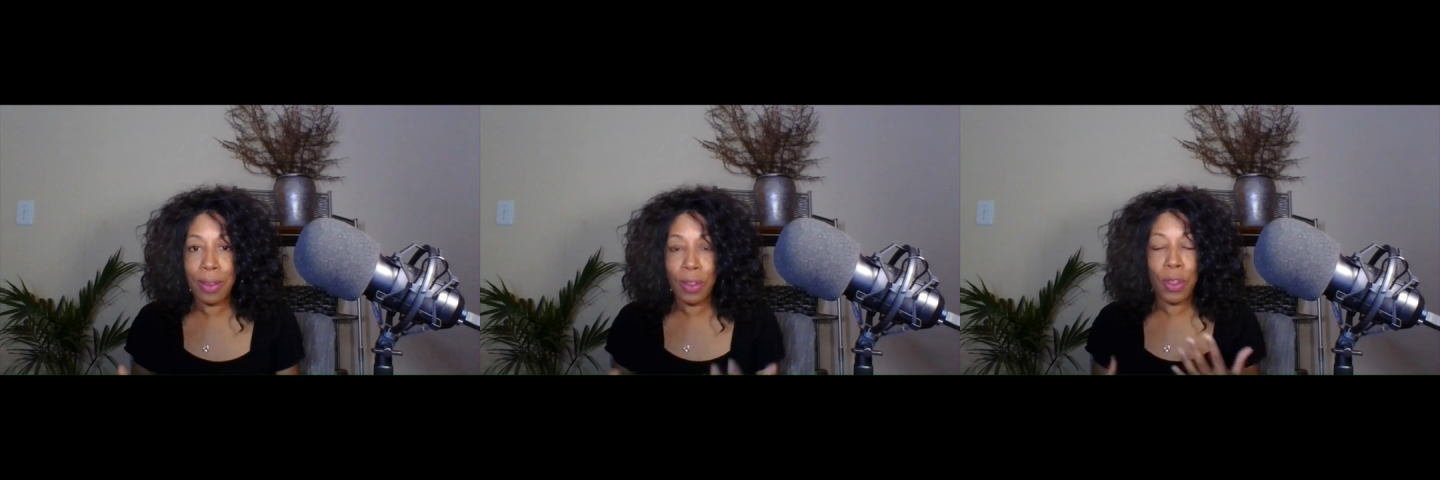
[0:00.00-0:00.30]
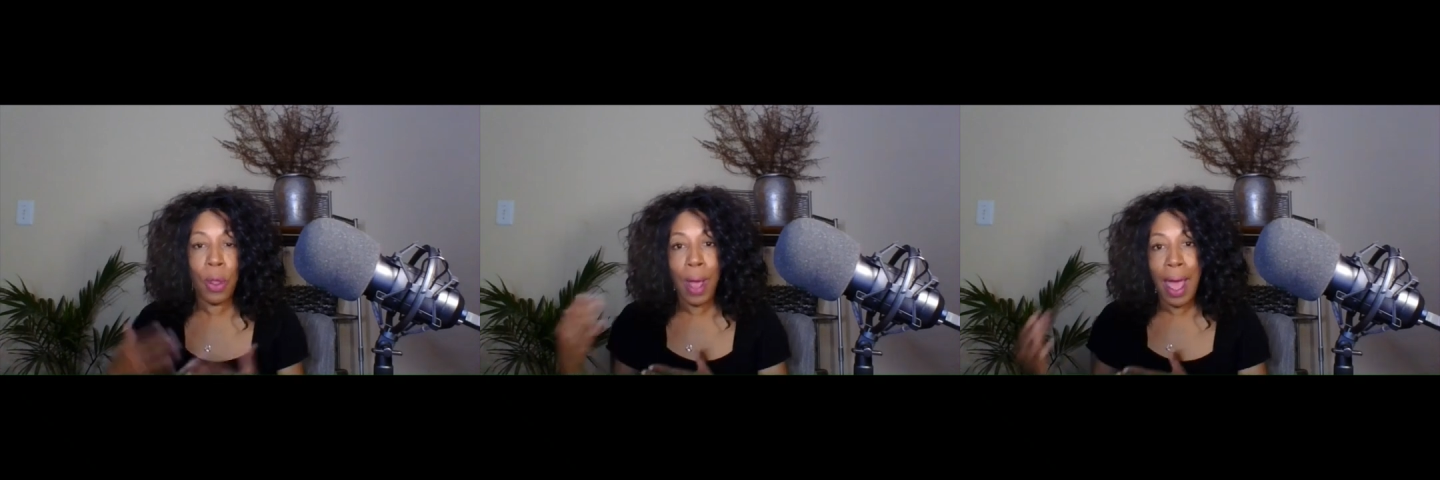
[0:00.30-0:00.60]
you
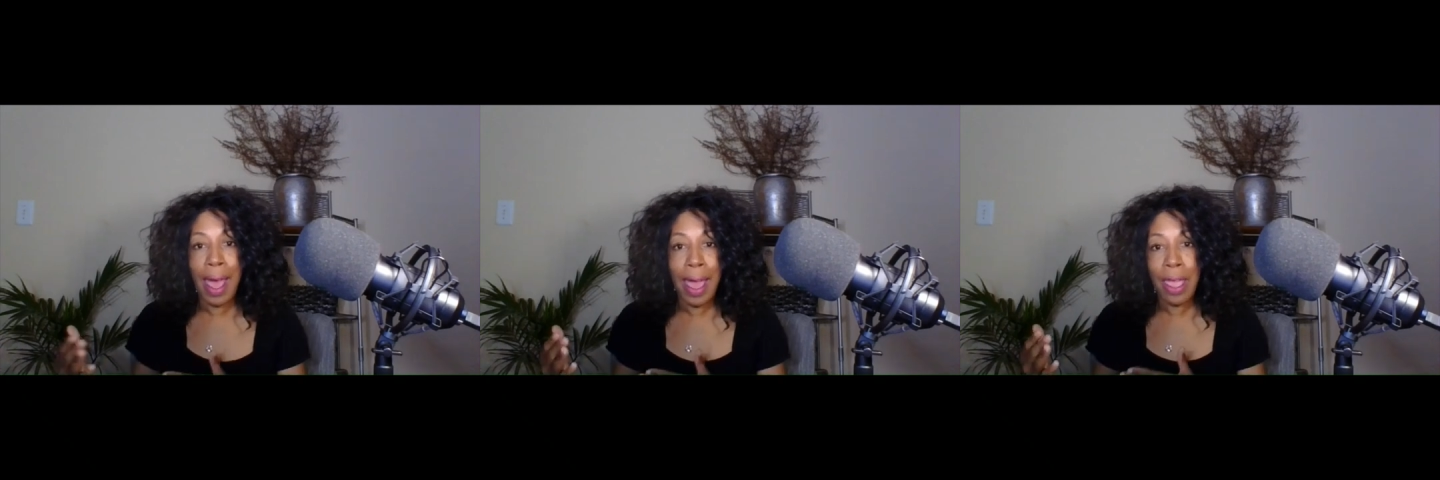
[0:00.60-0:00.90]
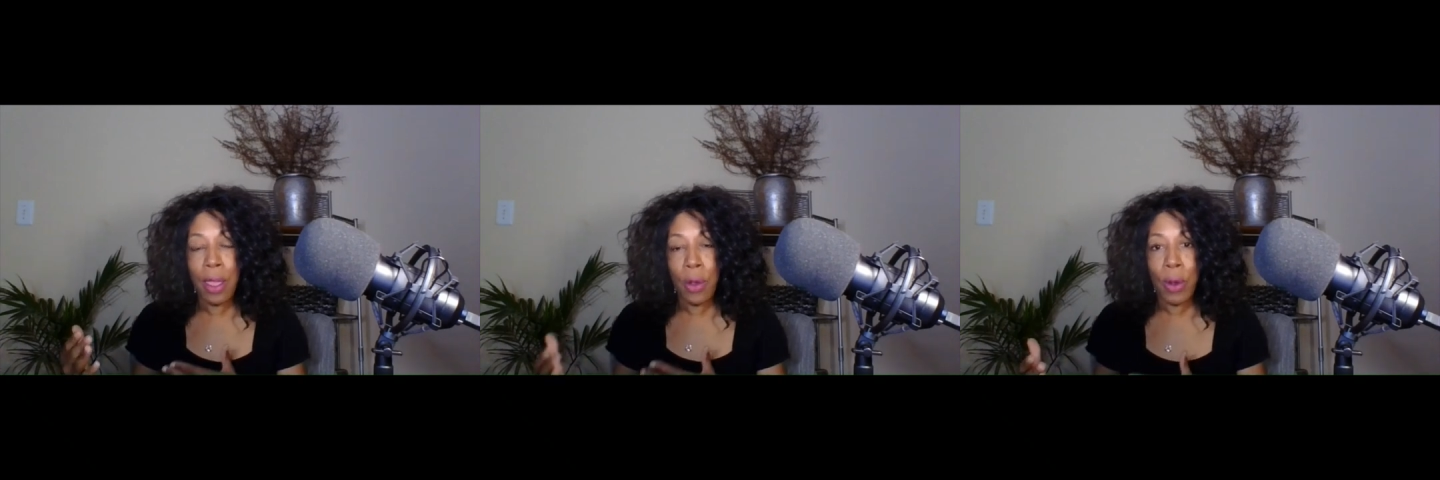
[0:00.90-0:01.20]
know,
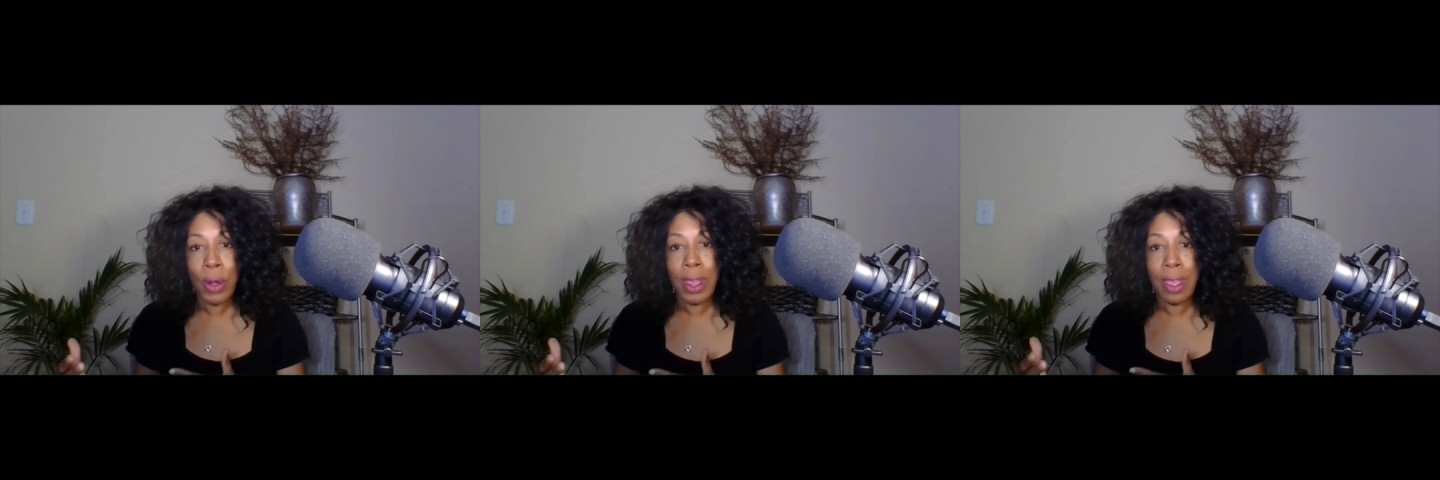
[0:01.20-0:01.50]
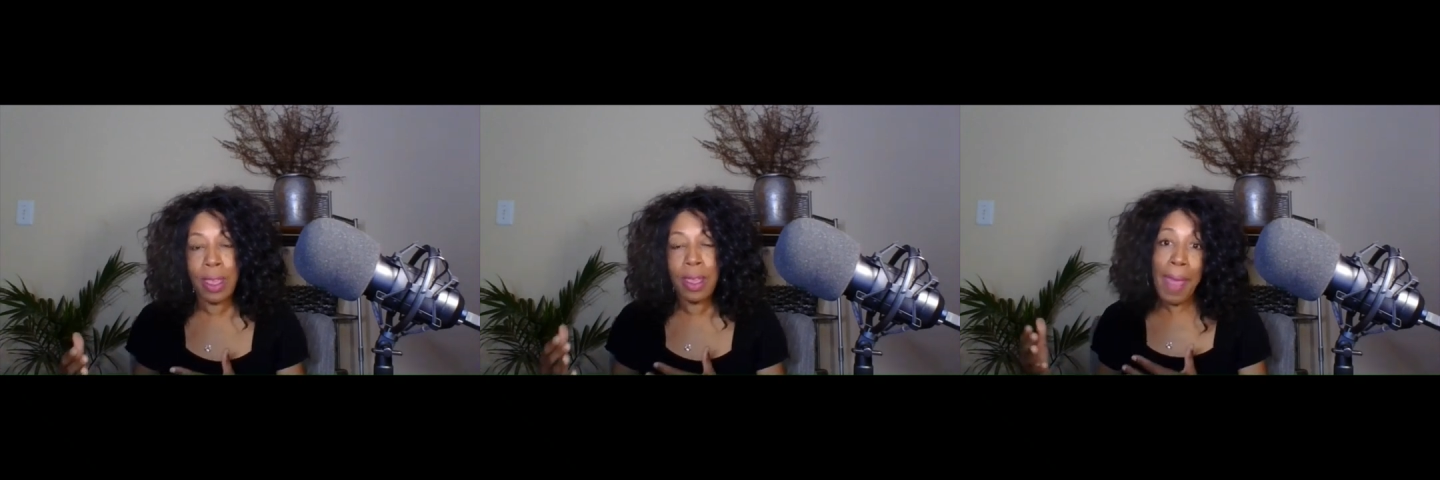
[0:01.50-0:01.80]
high
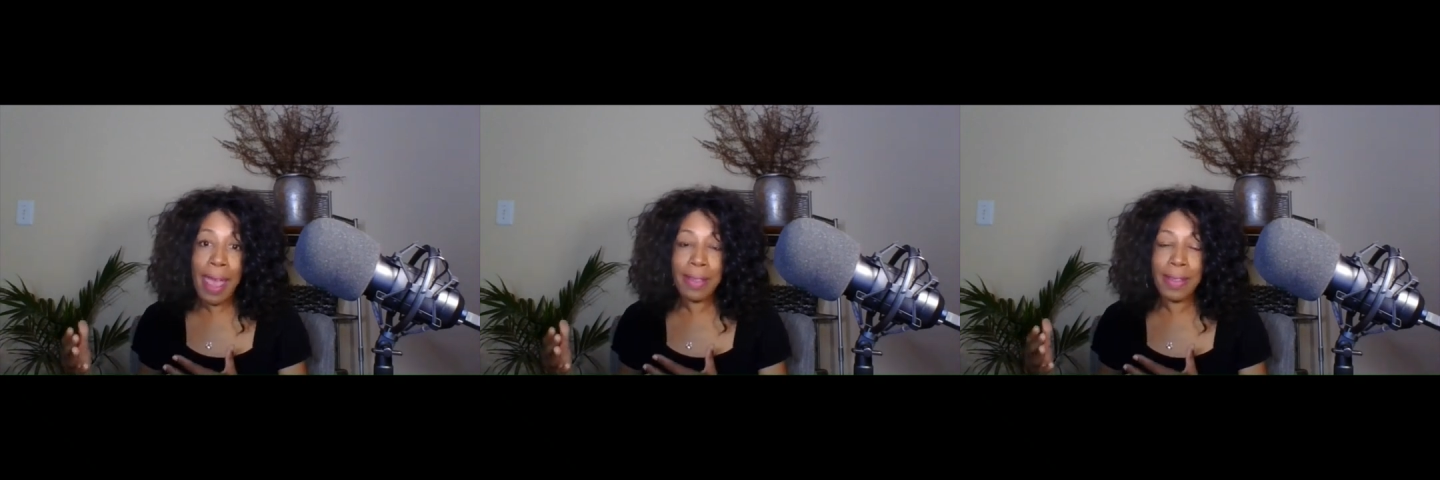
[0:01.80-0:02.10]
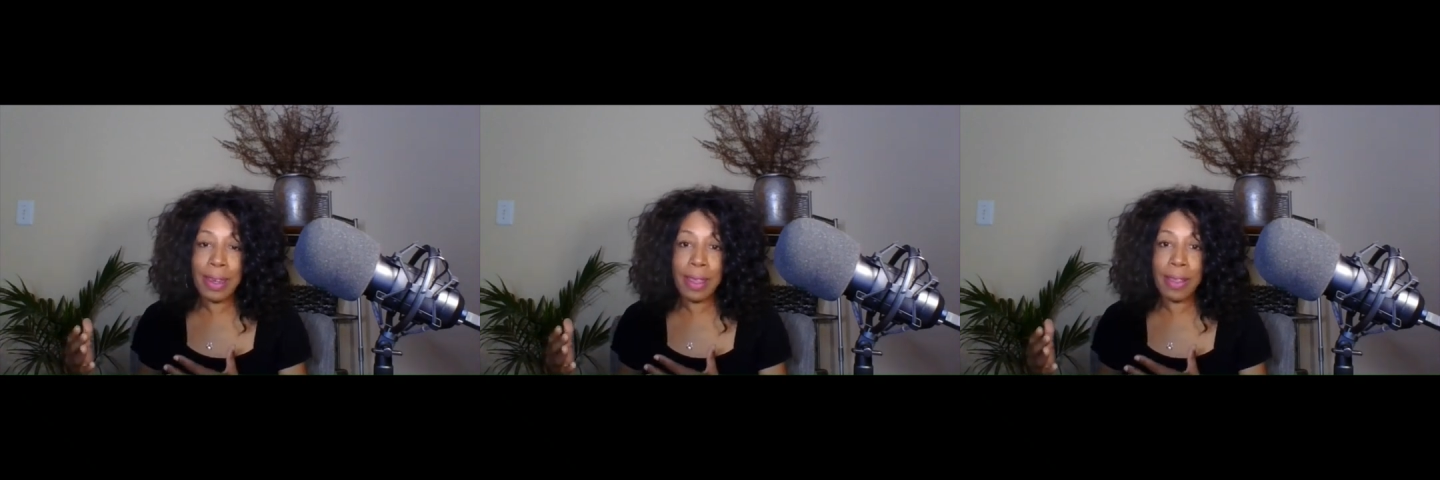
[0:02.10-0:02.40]
earning
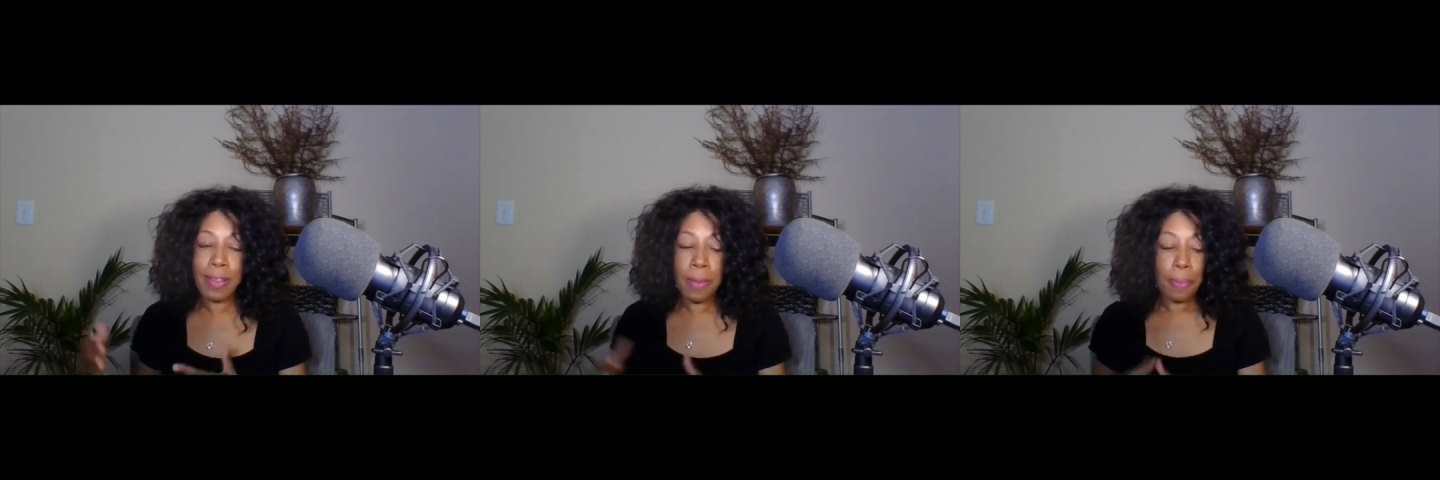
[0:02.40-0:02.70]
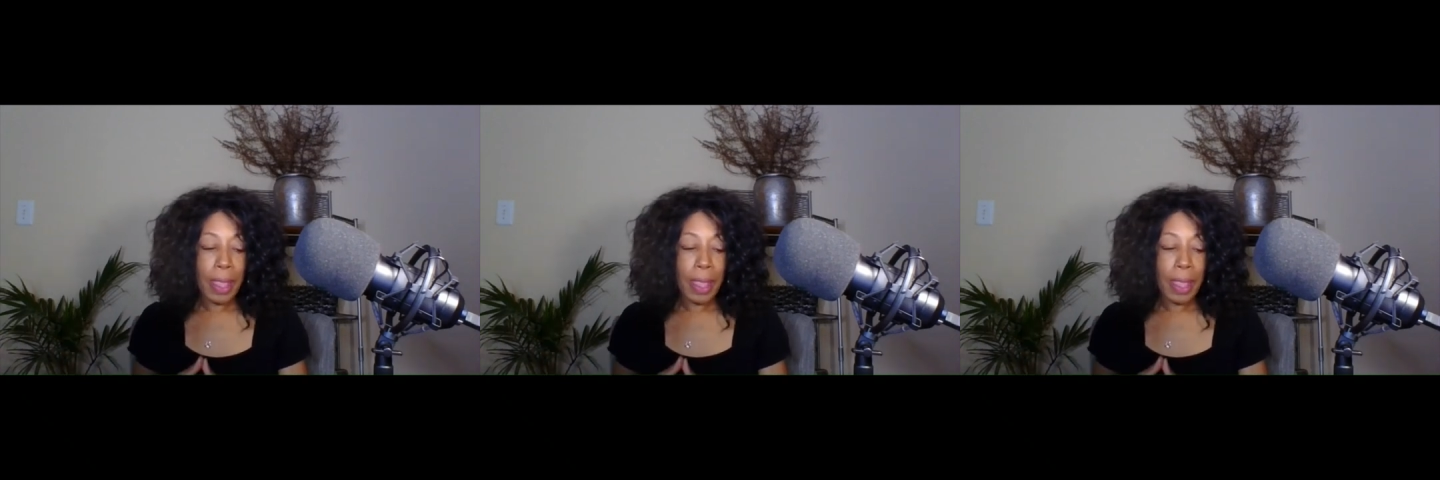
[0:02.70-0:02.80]
capacities.